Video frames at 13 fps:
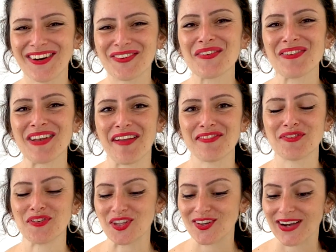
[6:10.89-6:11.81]
we've left
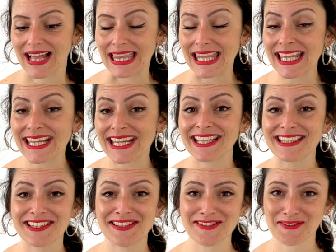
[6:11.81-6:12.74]
for you a link in
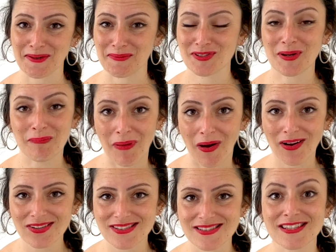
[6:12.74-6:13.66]
the description
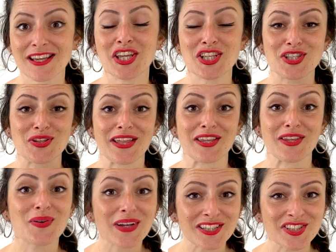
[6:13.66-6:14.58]
box so that
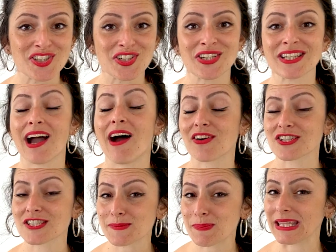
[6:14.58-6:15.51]
you can join our
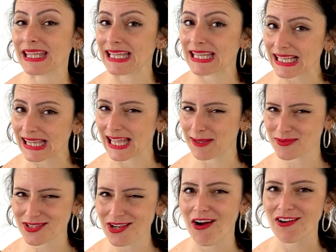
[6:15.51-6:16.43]
Speaking
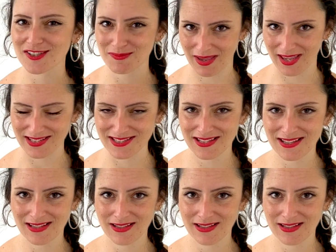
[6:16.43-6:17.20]
Club Talksmate,